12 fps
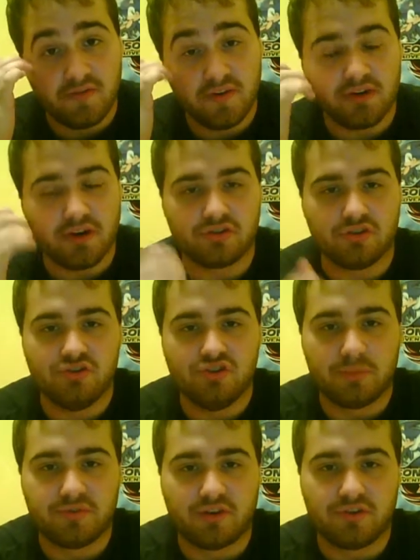figured I should
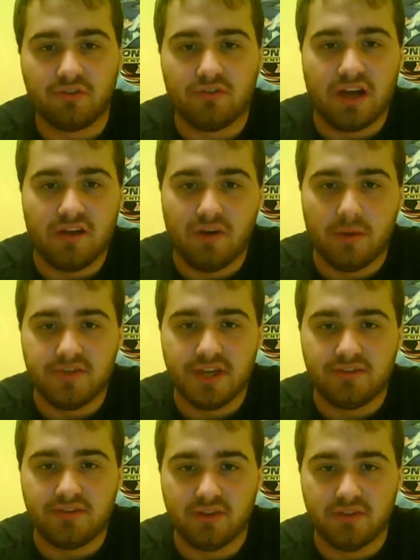jumpstart the live
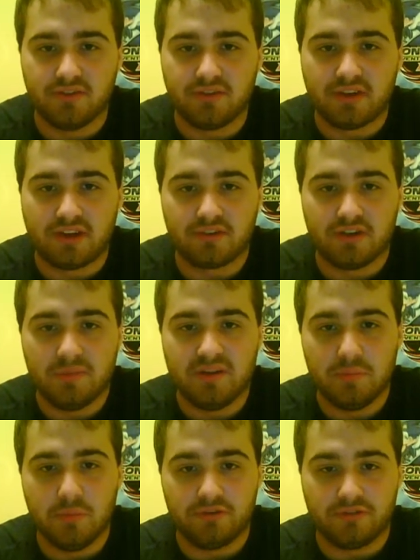update series since that's going to be
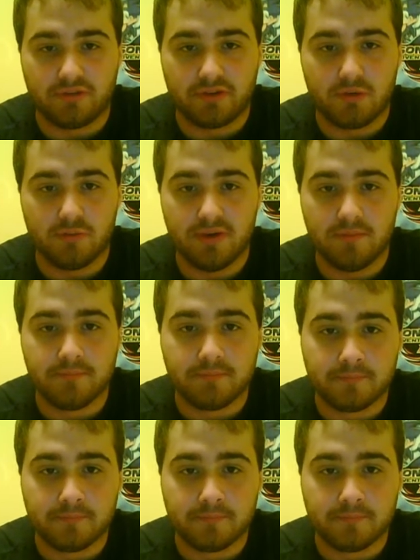the most frequent.